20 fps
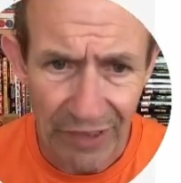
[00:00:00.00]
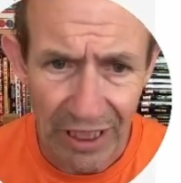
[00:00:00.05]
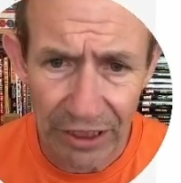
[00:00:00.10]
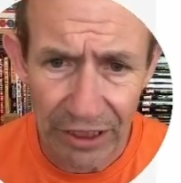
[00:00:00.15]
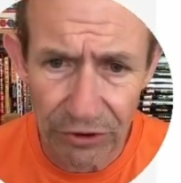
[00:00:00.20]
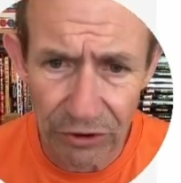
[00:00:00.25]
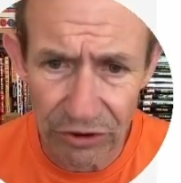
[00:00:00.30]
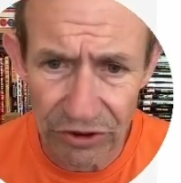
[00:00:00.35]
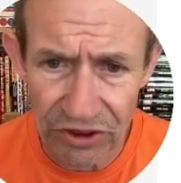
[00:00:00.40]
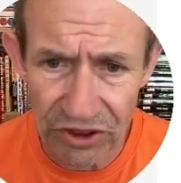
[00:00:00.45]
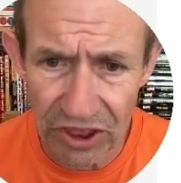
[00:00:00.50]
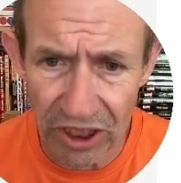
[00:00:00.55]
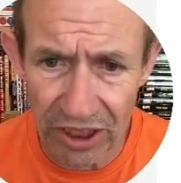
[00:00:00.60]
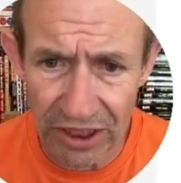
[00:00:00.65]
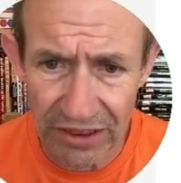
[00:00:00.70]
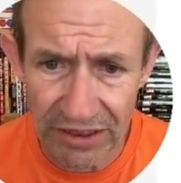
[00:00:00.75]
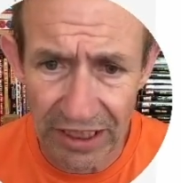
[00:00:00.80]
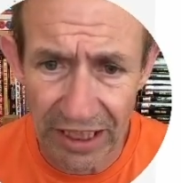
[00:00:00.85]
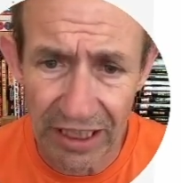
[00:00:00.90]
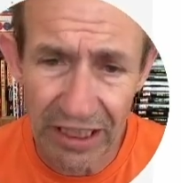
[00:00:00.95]
and you've got the
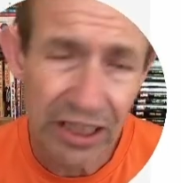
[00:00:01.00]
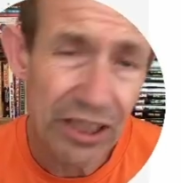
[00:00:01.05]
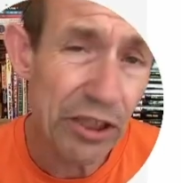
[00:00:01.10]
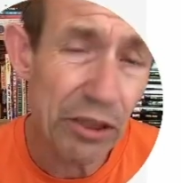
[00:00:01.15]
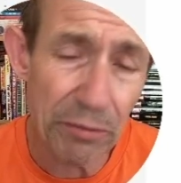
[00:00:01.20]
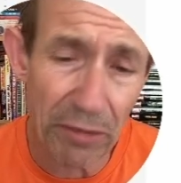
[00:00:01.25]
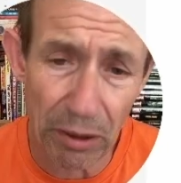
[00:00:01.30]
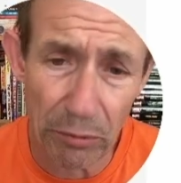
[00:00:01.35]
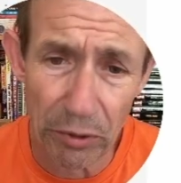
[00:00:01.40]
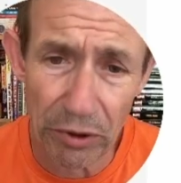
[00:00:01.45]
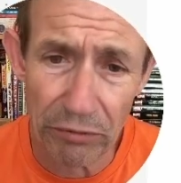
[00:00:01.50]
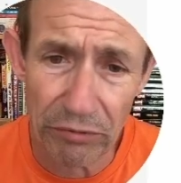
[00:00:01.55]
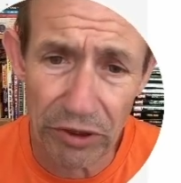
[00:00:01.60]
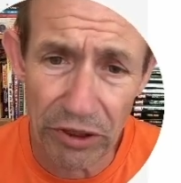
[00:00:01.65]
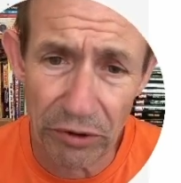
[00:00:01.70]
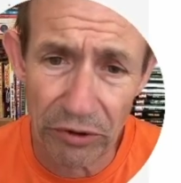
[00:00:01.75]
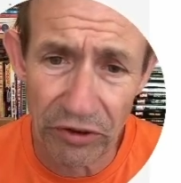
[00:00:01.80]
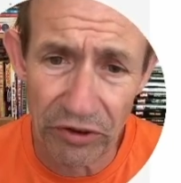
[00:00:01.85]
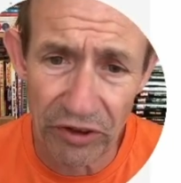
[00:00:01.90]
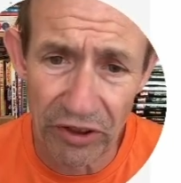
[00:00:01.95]
size there. You might want to
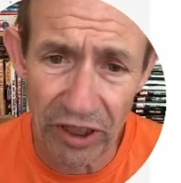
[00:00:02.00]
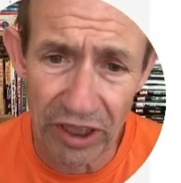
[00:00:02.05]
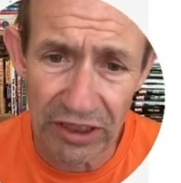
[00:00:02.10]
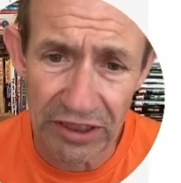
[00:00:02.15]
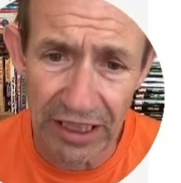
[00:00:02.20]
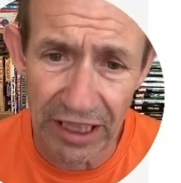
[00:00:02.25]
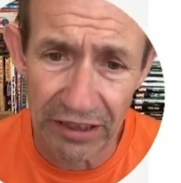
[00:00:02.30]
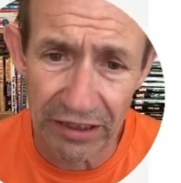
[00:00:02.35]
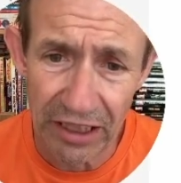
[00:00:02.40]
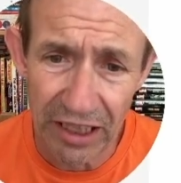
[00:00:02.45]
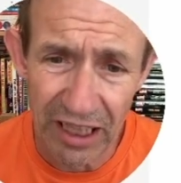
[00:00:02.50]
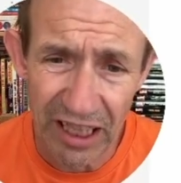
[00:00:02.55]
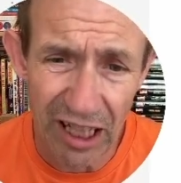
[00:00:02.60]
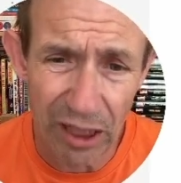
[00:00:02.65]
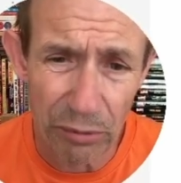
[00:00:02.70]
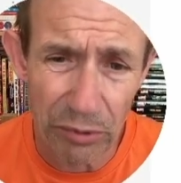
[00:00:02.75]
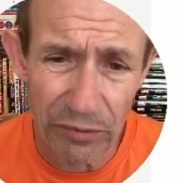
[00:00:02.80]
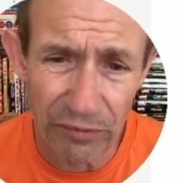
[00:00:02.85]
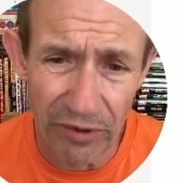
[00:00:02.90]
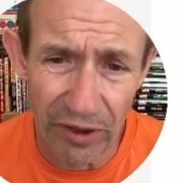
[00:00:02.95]
reduce the size down. I
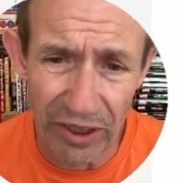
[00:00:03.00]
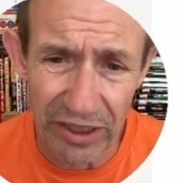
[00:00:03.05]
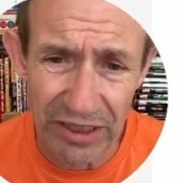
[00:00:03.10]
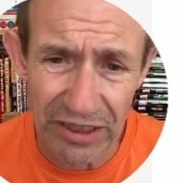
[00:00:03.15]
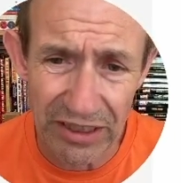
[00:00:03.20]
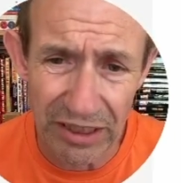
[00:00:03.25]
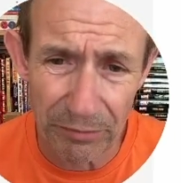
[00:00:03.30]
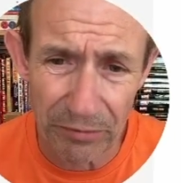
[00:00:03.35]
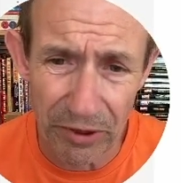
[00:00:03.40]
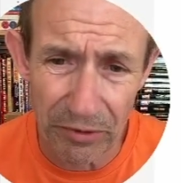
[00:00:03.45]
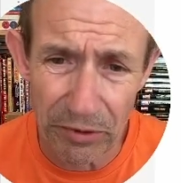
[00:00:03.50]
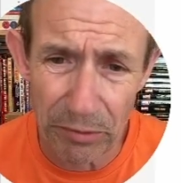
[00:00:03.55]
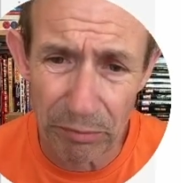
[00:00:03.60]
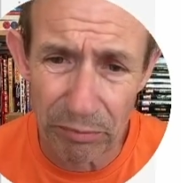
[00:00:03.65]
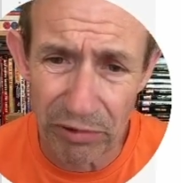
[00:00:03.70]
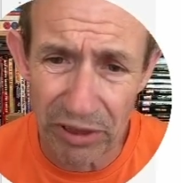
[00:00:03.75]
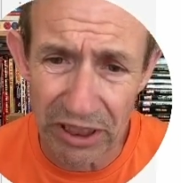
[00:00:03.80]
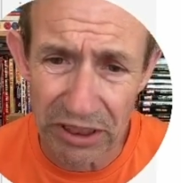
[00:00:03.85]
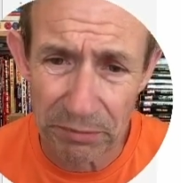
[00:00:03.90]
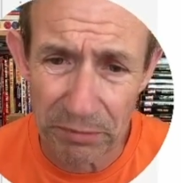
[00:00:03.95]
always find it sometimes a
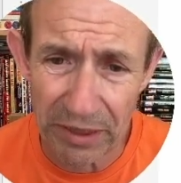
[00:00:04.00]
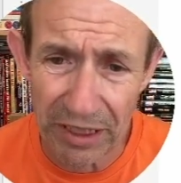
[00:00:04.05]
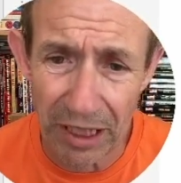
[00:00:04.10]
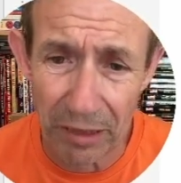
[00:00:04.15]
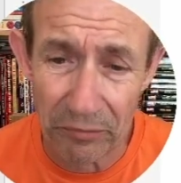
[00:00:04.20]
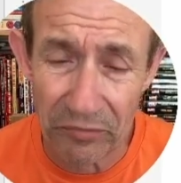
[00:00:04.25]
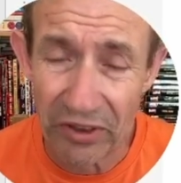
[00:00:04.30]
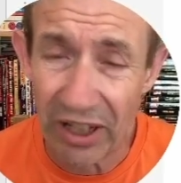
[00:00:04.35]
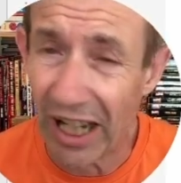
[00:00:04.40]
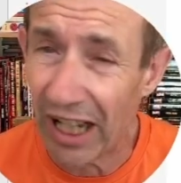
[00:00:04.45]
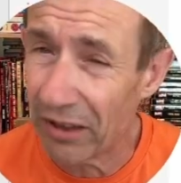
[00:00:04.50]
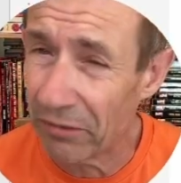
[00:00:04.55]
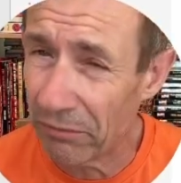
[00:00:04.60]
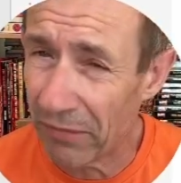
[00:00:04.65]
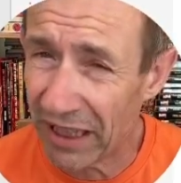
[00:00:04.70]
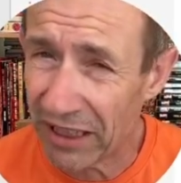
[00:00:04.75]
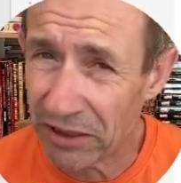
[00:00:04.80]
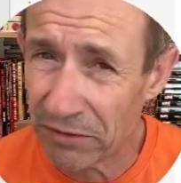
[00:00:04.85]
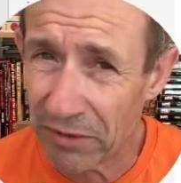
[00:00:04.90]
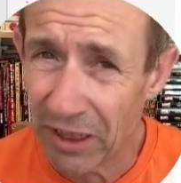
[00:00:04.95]
brush becomes
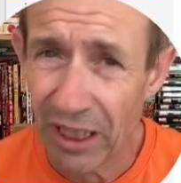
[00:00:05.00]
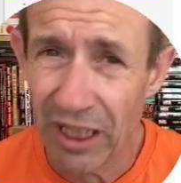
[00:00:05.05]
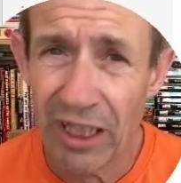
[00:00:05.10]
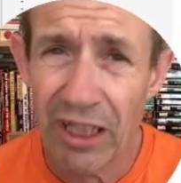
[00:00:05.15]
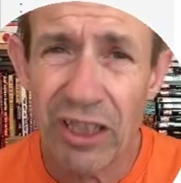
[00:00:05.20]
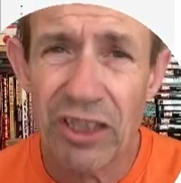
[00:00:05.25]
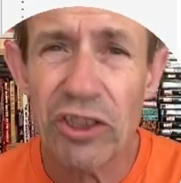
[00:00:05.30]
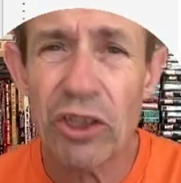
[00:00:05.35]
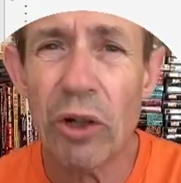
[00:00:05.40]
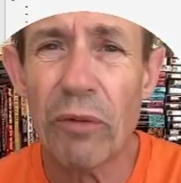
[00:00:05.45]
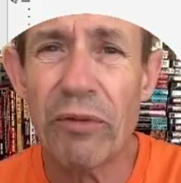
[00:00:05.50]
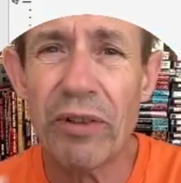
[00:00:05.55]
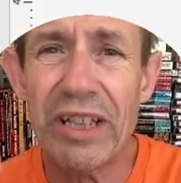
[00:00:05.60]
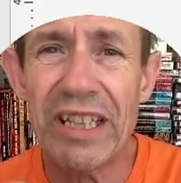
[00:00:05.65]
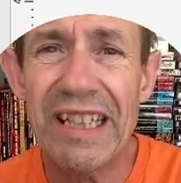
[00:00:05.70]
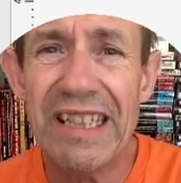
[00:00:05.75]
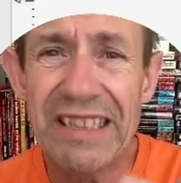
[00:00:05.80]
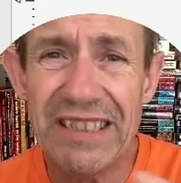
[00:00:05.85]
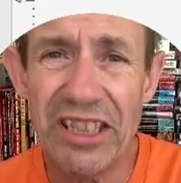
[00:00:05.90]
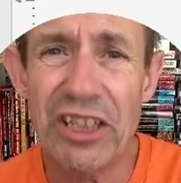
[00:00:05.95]
unmanageable, not
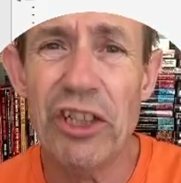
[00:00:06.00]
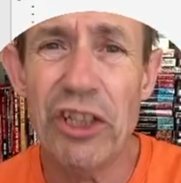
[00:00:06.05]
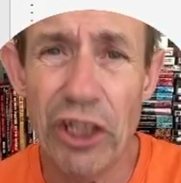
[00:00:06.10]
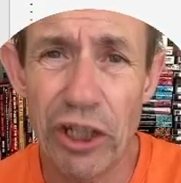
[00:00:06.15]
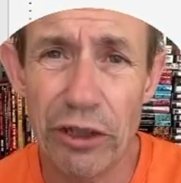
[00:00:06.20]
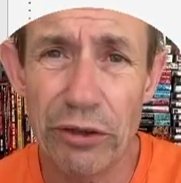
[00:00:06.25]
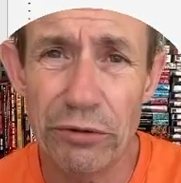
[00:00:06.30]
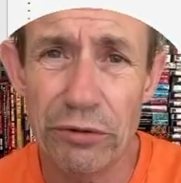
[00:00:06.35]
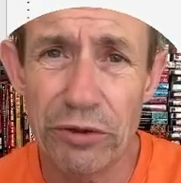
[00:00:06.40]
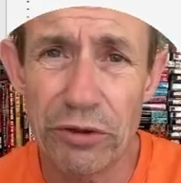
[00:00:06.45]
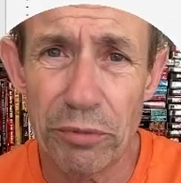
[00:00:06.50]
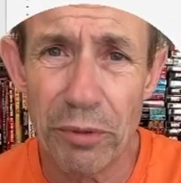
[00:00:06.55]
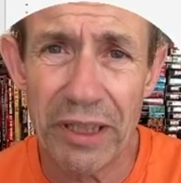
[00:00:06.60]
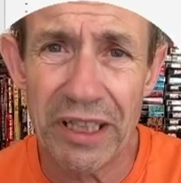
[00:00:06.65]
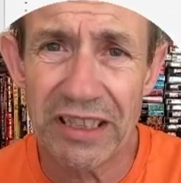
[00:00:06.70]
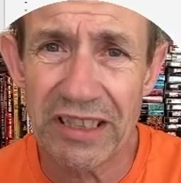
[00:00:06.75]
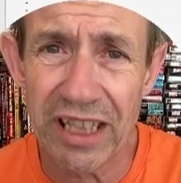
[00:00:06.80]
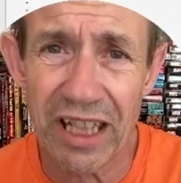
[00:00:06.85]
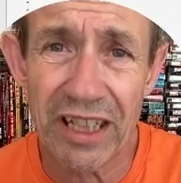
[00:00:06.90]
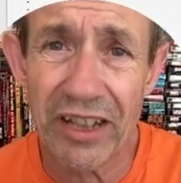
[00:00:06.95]
very easy to use when
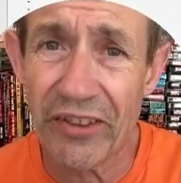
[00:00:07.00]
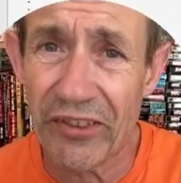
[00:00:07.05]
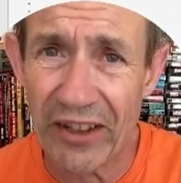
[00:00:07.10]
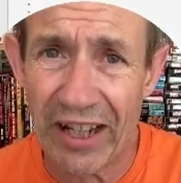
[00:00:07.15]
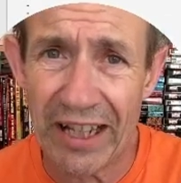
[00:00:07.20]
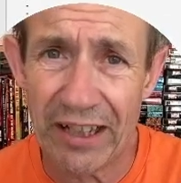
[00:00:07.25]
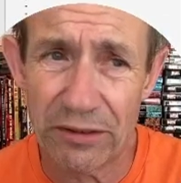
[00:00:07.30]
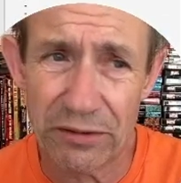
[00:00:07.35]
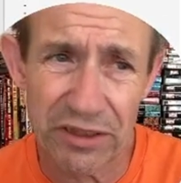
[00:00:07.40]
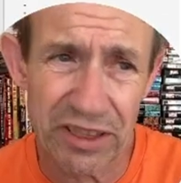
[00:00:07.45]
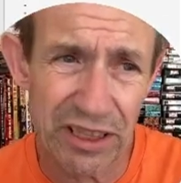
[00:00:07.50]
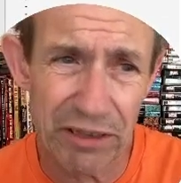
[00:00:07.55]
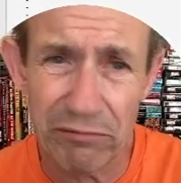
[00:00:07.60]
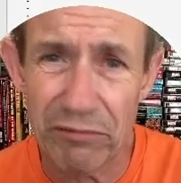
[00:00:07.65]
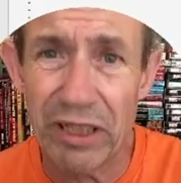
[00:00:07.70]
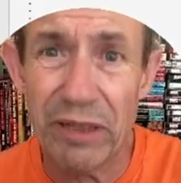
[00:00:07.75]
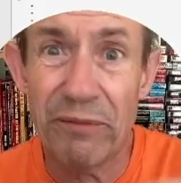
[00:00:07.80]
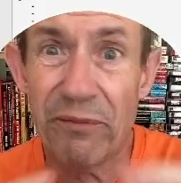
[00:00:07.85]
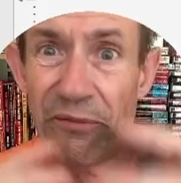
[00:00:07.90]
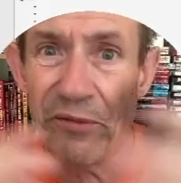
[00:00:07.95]
it's like 1,000, it
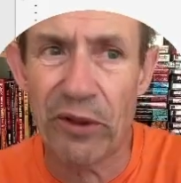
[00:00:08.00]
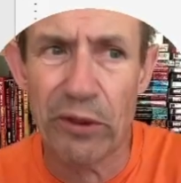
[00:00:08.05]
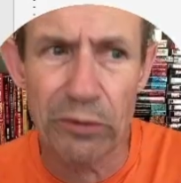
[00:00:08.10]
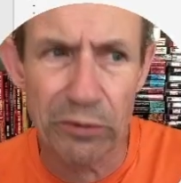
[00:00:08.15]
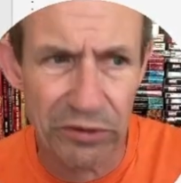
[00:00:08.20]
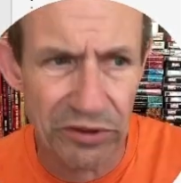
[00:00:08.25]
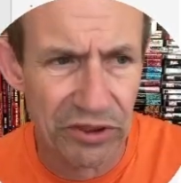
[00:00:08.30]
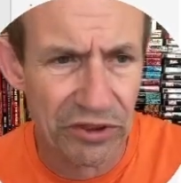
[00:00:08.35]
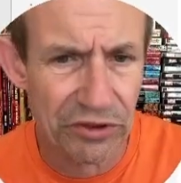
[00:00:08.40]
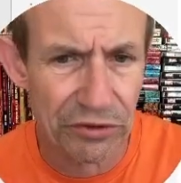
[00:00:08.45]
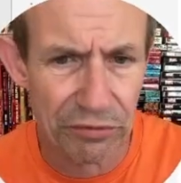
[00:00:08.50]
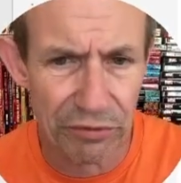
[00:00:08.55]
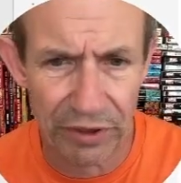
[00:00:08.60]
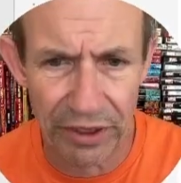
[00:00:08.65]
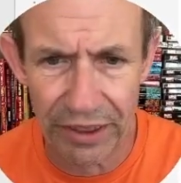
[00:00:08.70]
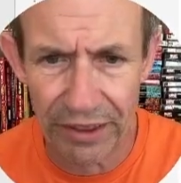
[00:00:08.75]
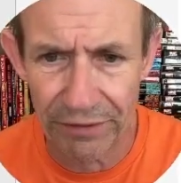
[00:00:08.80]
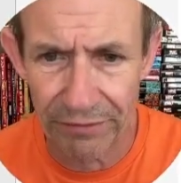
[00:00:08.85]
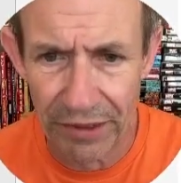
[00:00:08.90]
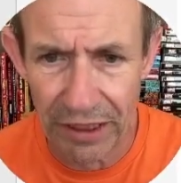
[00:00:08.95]
really fills the
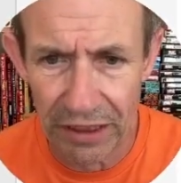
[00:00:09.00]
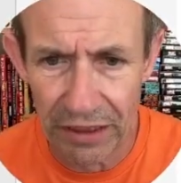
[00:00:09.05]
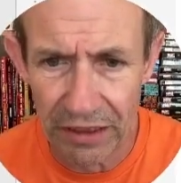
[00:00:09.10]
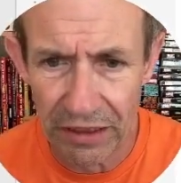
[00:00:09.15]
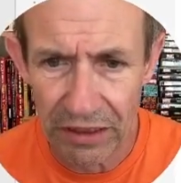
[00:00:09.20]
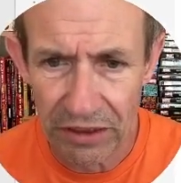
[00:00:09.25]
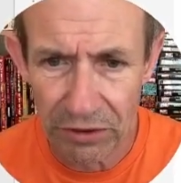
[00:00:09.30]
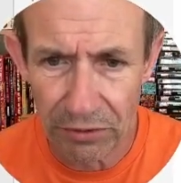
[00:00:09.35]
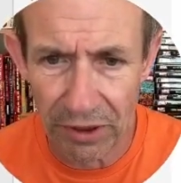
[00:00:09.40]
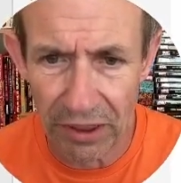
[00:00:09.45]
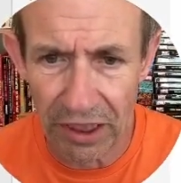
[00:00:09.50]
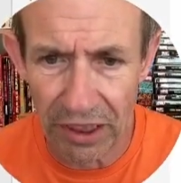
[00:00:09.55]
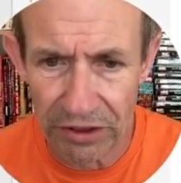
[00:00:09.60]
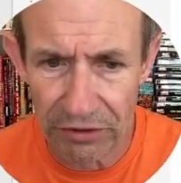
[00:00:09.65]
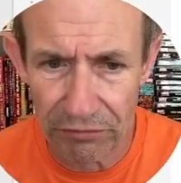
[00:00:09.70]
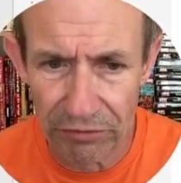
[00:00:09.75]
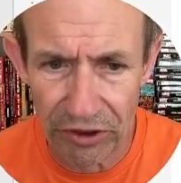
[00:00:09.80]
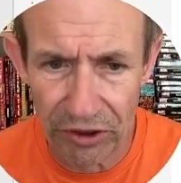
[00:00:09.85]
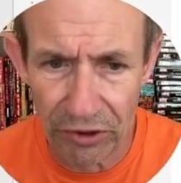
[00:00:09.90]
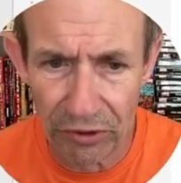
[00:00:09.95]
screen. So I like
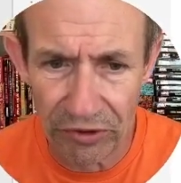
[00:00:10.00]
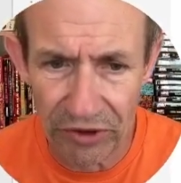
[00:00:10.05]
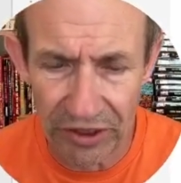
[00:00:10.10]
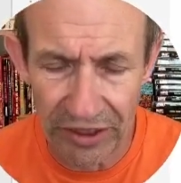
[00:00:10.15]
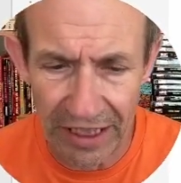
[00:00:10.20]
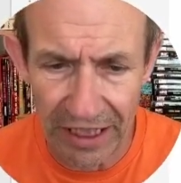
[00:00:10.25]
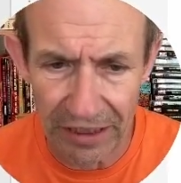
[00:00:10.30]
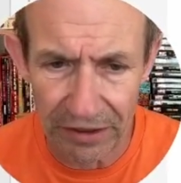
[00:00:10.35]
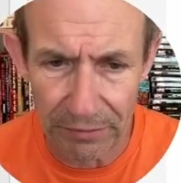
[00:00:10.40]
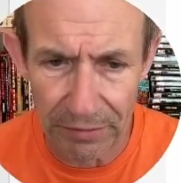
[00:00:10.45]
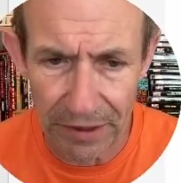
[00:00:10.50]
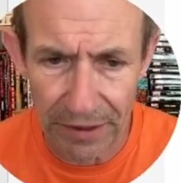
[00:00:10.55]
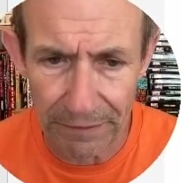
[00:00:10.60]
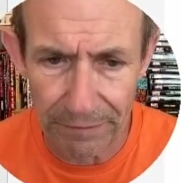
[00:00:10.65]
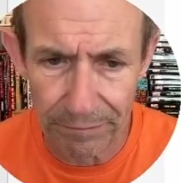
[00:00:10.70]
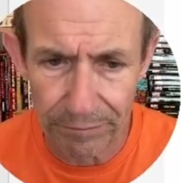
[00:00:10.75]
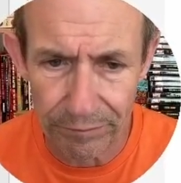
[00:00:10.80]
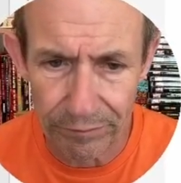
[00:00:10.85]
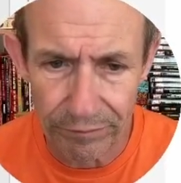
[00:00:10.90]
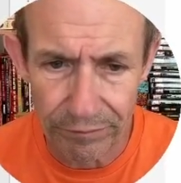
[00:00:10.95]
to reduce it down a bit.